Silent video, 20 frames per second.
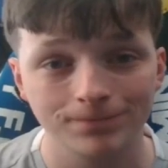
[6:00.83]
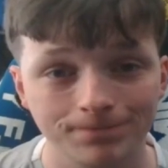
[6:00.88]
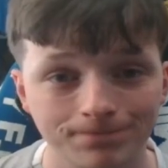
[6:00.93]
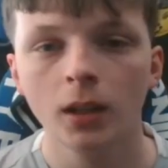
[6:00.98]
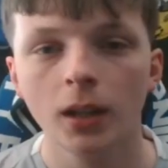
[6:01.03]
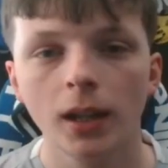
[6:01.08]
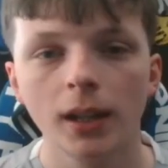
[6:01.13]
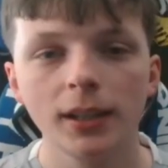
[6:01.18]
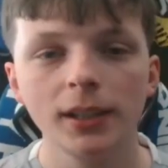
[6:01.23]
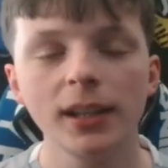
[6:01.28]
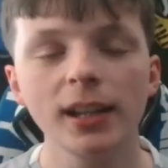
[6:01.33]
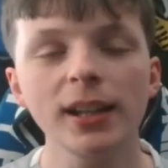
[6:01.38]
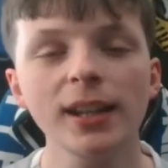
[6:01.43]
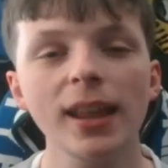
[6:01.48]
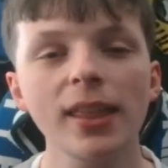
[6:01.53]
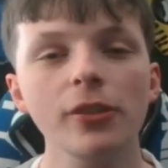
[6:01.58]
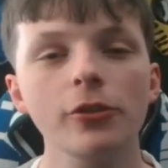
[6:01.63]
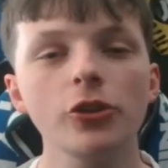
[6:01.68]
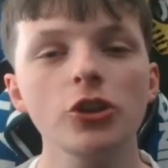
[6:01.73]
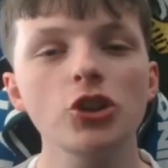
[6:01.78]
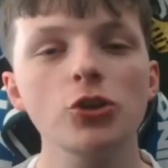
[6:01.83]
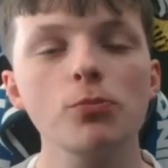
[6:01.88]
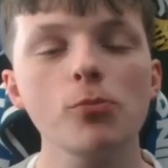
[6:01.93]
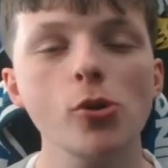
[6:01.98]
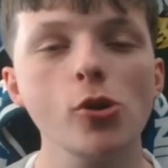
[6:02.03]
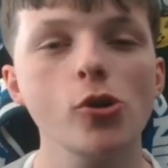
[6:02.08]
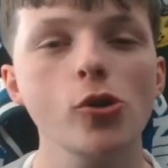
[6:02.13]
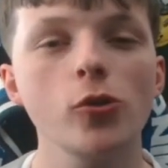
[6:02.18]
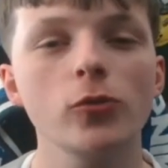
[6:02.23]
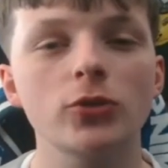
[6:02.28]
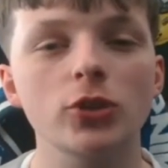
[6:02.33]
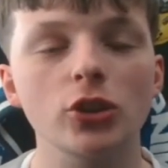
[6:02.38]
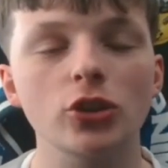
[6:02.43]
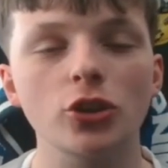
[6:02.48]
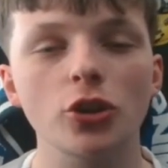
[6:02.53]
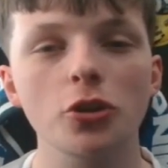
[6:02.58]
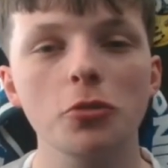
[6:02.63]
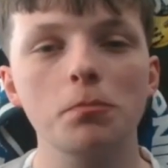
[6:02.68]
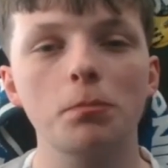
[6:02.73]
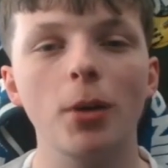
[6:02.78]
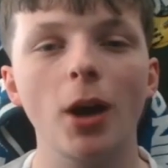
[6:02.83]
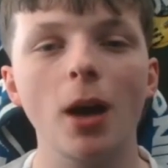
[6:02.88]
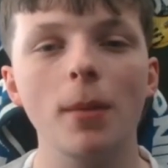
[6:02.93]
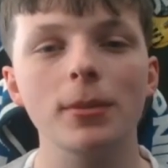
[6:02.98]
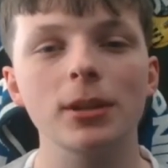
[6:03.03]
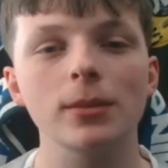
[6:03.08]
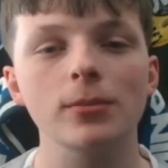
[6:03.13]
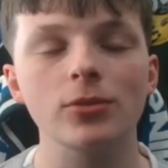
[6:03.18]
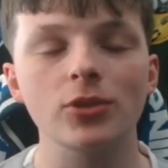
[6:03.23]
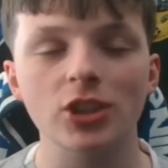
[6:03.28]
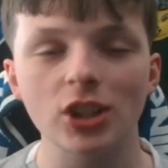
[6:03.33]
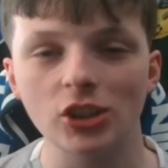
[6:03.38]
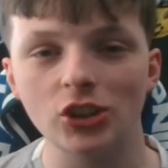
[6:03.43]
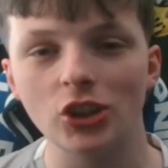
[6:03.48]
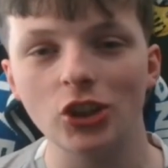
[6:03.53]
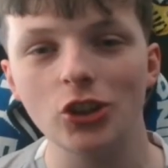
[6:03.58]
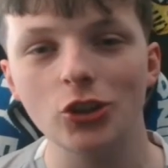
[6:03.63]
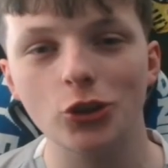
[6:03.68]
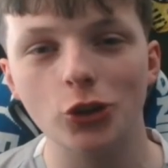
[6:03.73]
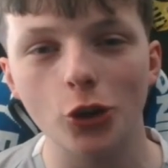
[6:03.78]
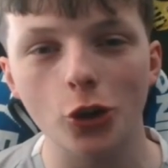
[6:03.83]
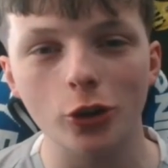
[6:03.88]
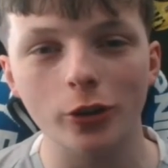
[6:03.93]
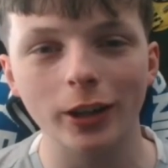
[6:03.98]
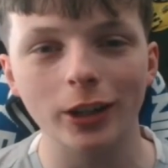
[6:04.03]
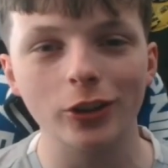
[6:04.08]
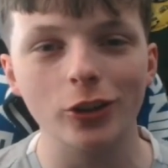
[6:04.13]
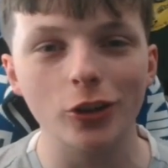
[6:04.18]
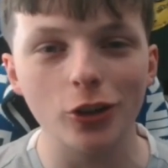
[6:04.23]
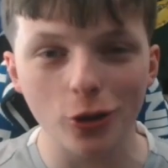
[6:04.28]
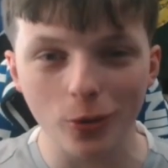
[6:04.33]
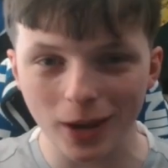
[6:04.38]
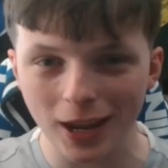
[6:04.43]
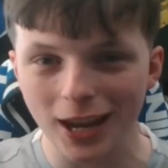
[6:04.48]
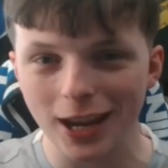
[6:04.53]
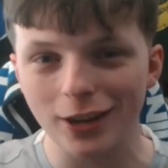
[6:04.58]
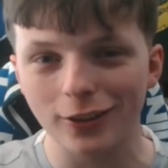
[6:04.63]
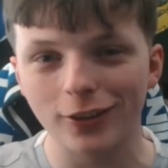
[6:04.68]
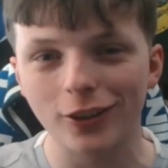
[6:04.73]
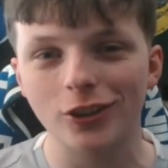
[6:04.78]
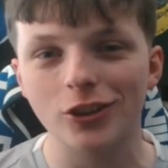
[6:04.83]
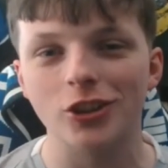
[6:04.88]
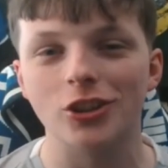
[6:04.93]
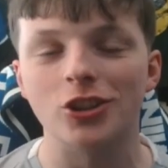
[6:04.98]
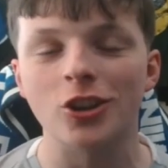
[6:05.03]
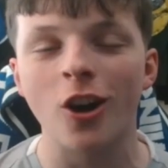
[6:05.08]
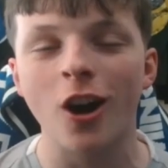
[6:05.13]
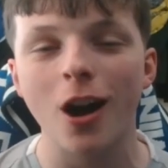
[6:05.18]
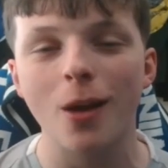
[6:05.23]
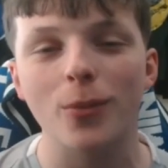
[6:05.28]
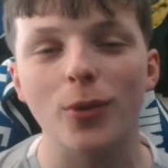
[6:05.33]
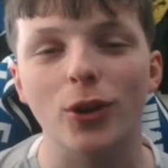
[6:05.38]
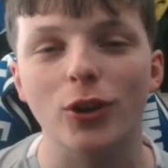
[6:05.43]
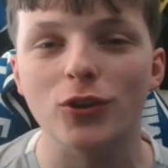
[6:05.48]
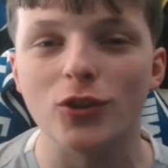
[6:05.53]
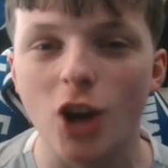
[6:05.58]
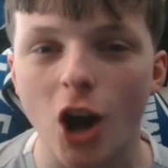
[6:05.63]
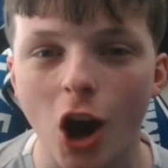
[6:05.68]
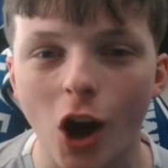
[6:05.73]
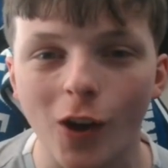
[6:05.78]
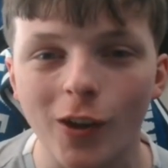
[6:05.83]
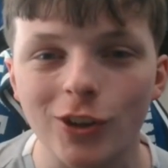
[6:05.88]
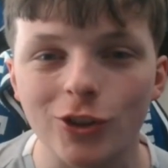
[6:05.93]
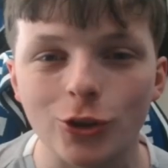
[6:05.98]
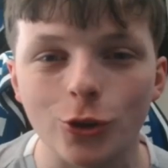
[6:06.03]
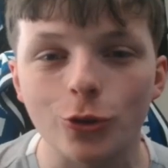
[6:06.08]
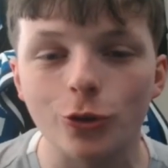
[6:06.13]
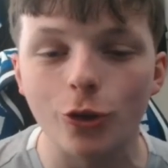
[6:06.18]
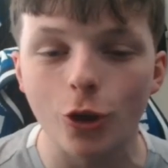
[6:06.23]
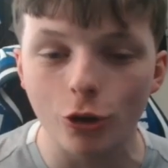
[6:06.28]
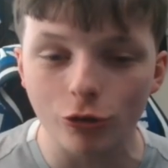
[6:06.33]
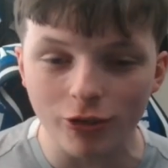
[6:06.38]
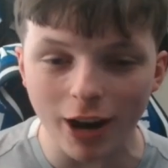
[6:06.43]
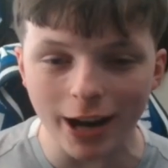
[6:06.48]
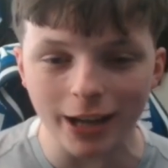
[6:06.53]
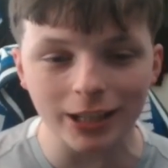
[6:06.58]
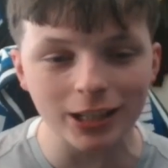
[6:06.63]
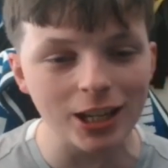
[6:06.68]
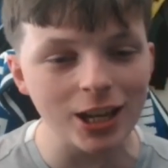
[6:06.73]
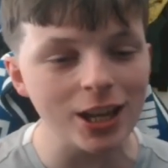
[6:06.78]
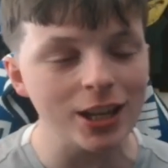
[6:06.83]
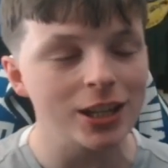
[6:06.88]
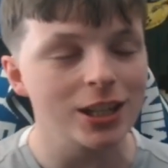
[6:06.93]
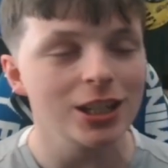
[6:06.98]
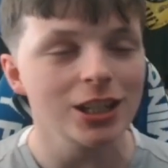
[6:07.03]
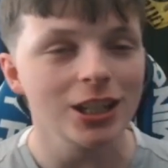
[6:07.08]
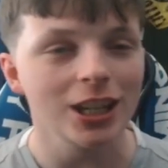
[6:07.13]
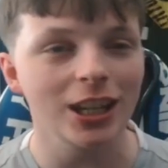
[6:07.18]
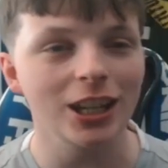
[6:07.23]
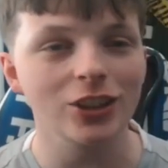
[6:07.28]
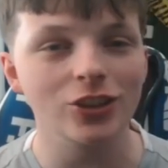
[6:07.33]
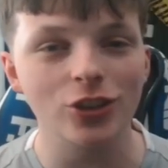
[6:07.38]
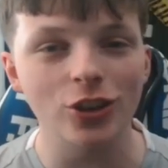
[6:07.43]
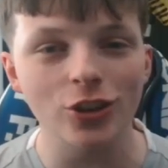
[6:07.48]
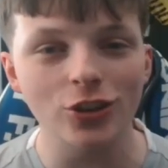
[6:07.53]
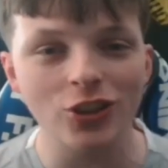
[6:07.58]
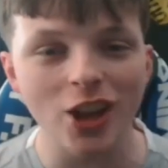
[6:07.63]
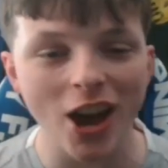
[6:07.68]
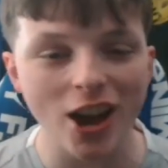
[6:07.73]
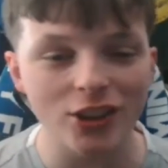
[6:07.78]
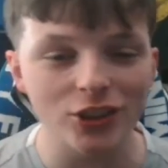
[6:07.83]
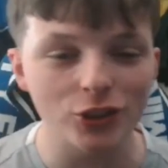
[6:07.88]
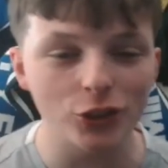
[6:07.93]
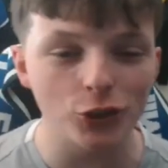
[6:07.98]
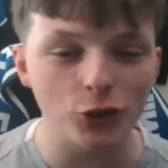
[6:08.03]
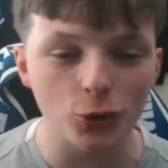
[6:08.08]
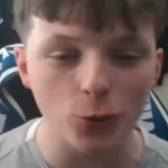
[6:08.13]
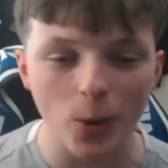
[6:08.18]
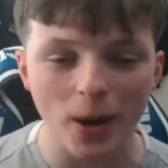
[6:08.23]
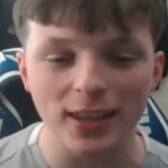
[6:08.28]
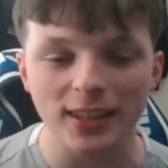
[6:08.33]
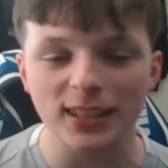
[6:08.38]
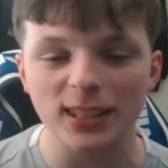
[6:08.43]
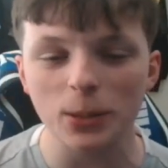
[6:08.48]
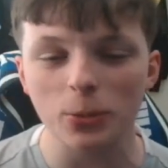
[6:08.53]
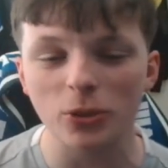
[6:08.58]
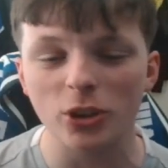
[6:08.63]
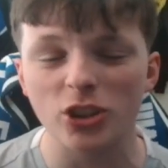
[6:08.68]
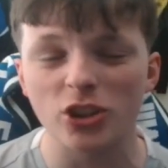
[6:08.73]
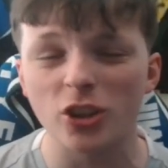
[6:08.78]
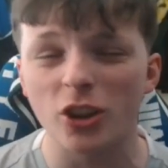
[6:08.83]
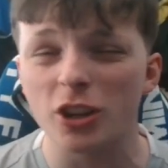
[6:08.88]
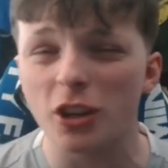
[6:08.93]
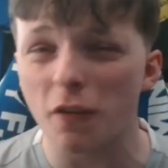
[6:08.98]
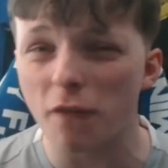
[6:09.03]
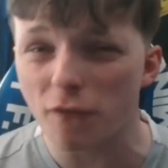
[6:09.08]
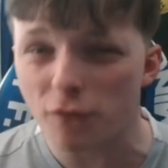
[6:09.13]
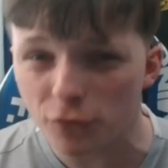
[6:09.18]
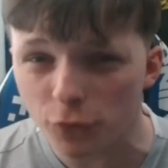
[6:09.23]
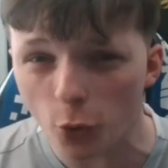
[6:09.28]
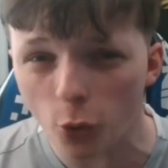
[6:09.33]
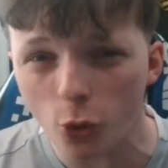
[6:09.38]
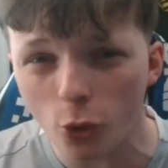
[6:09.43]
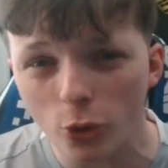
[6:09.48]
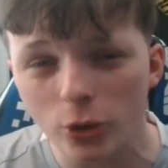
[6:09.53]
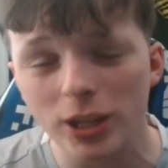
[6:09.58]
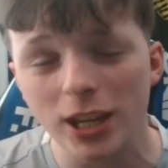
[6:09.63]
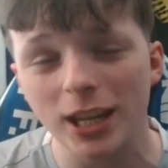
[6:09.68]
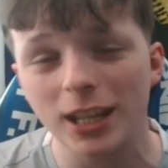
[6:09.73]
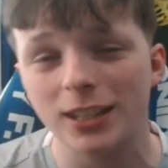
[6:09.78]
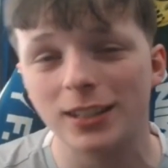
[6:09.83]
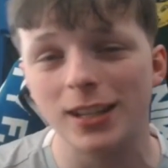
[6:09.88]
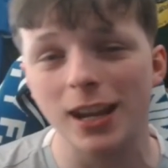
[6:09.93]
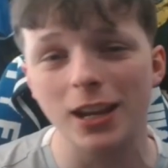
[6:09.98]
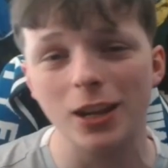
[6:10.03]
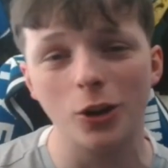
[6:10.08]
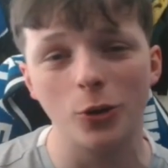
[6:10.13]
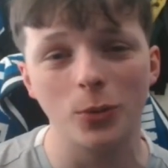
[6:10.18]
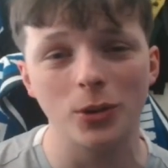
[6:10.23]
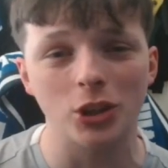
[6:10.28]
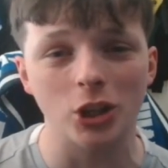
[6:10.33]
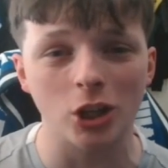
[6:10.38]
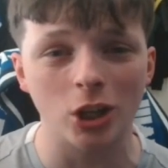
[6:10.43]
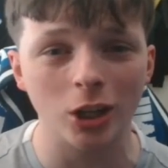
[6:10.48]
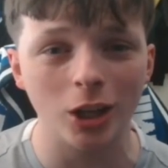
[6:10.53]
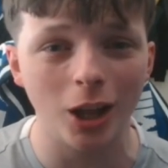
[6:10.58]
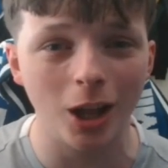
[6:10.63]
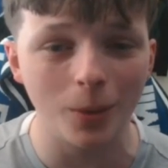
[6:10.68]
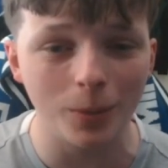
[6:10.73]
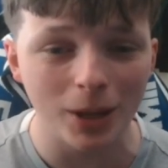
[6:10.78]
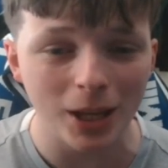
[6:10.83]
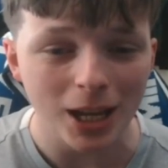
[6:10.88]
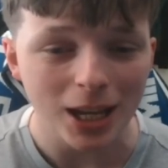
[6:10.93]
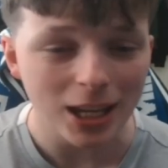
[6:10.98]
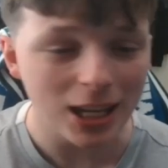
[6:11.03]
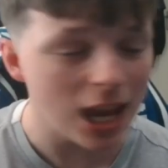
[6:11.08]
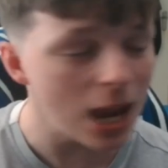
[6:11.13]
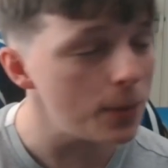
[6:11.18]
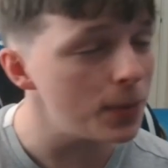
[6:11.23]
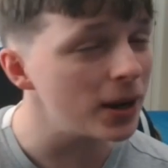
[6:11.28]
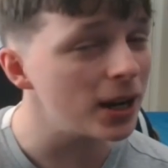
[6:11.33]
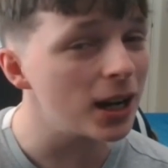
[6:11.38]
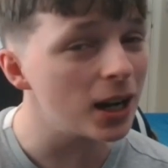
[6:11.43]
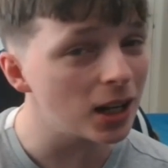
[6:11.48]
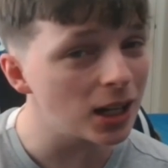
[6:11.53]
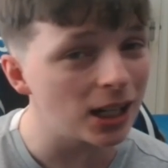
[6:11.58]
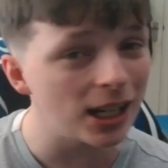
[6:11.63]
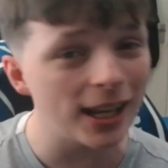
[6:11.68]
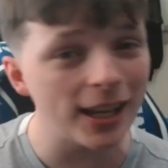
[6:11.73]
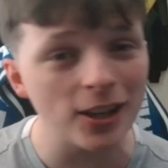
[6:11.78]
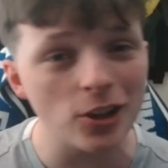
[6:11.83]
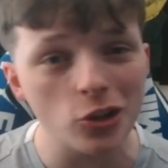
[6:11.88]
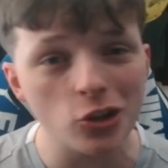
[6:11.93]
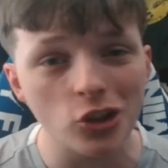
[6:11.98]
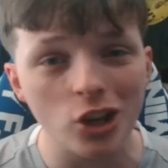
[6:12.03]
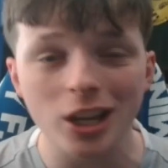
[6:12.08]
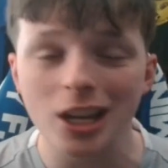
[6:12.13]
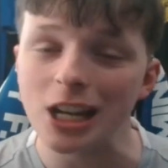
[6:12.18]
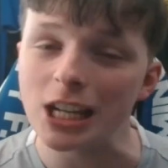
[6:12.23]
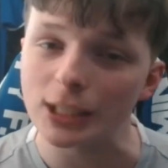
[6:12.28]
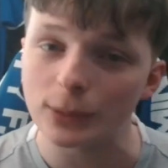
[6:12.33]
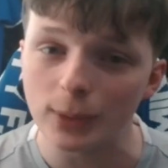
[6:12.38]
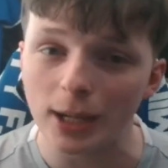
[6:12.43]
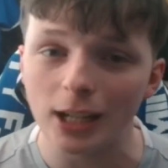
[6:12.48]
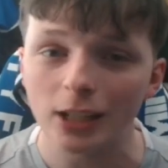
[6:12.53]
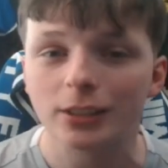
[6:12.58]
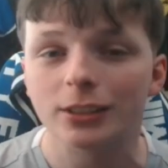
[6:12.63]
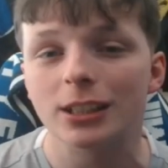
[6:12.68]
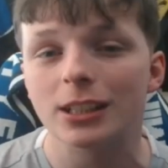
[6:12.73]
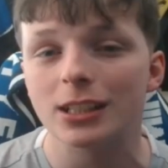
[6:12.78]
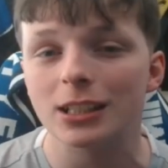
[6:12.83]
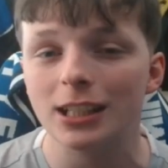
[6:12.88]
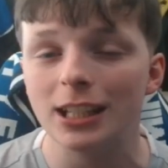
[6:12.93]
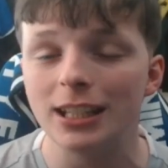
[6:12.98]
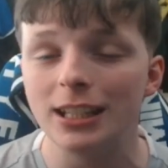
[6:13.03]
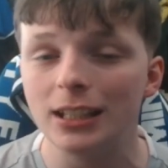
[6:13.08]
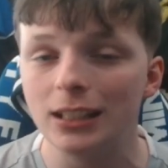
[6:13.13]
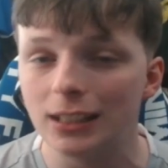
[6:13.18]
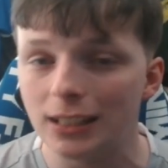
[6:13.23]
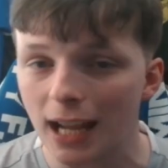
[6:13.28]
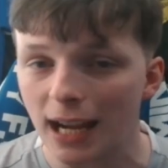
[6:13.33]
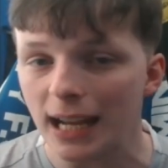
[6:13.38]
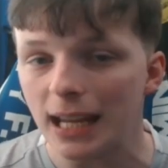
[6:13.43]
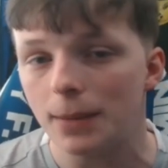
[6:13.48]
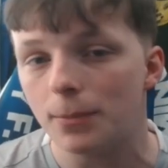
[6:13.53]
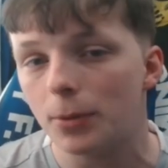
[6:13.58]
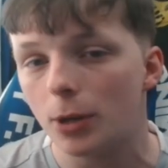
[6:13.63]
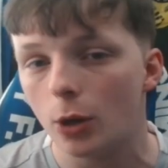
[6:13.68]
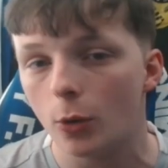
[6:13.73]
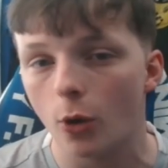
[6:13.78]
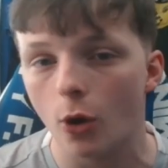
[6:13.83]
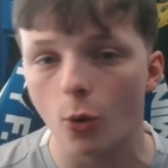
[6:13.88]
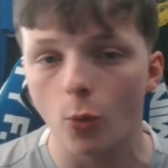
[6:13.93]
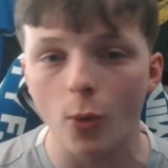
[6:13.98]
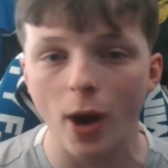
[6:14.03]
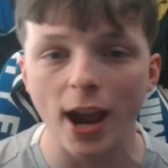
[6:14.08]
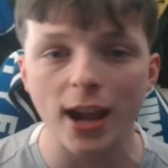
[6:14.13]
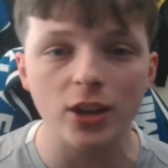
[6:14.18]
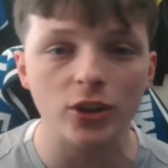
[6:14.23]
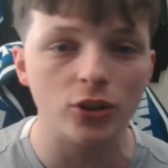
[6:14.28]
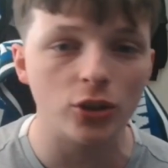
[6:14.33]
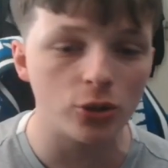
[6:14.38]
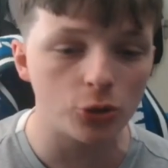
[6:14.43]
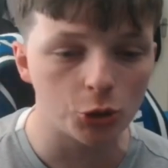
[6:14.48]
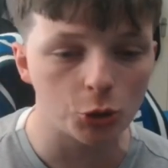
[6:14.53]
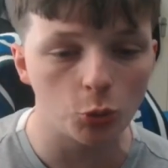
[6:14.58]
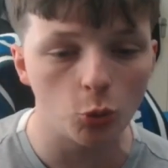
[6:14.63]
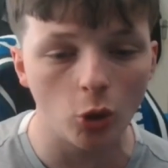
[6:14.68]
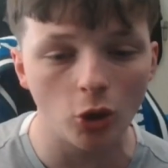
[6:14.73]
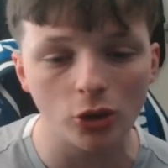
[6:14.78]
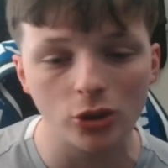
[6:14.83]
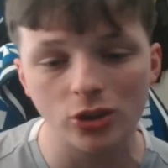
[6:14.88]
Neil Etheridge moved to Birmingham City during the new era at the time under Aitor Karanka in 2020, where he signed a 4-year deal with the club, keeping a clean sheet as well in his league debut away to Swansea.